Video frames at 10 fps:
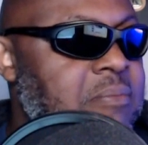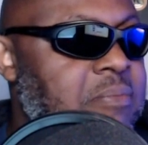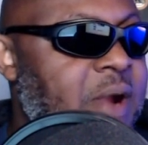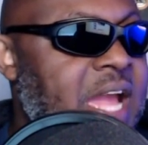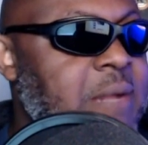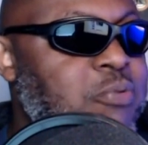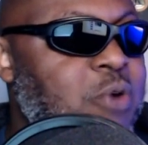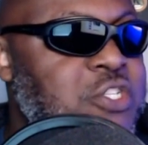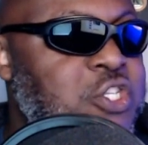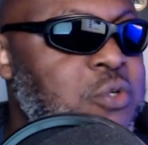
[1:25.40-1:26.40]
Bragg and
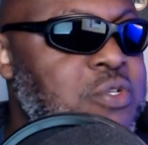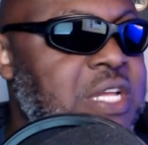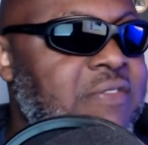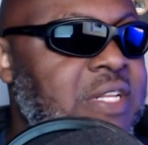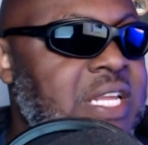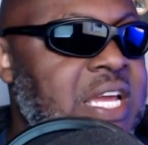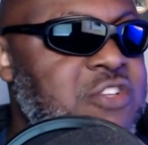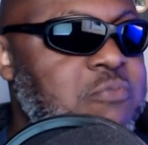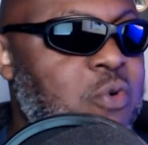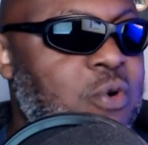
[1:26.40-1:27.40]
prosecutors have
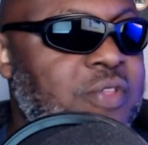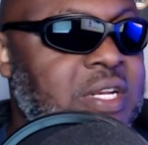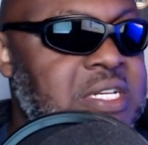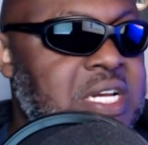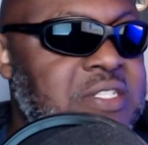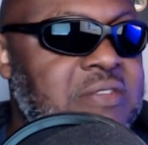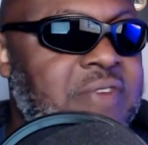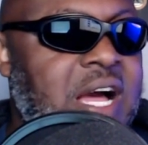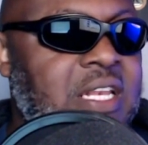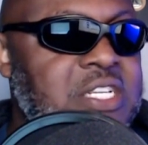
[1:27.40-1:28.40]
alleged more than a dozen
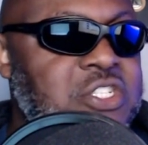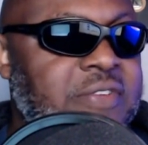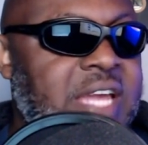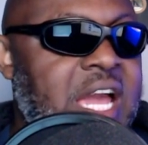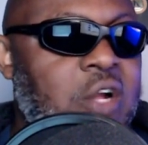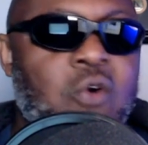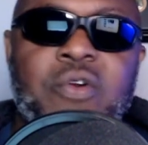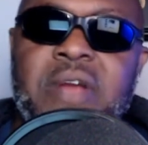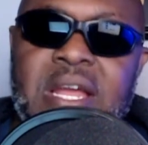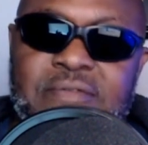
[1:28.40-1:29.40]
violations of the gag
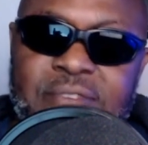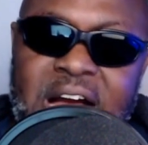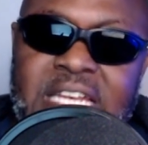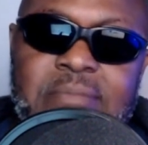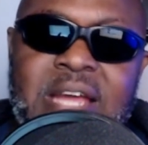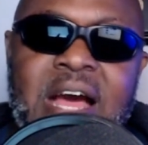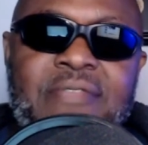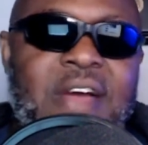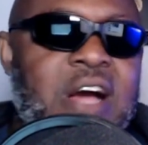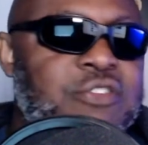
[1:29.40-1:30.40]
order and fined him
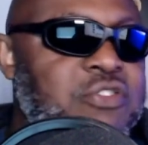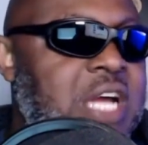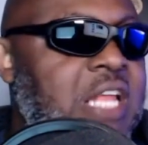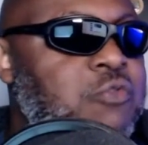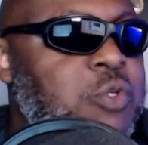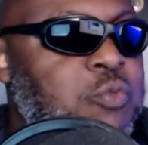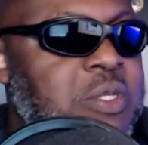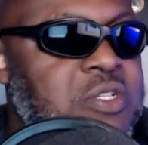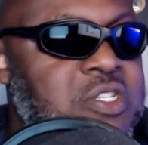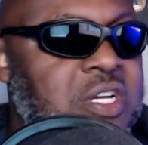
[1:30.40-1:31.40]
$9,000, which
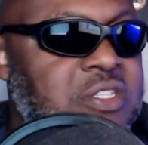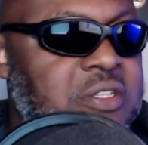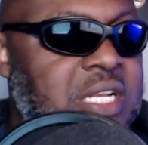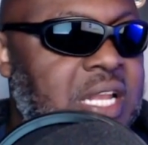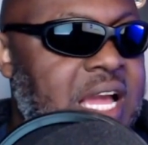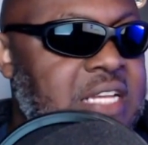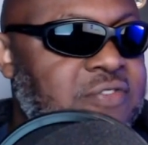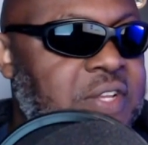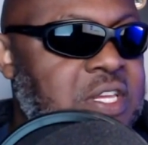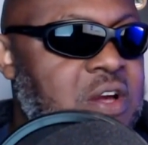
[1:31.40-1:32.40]
we discussed on the last
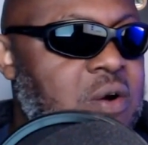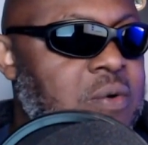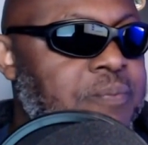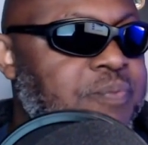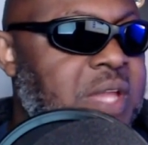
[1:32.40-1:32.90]
video.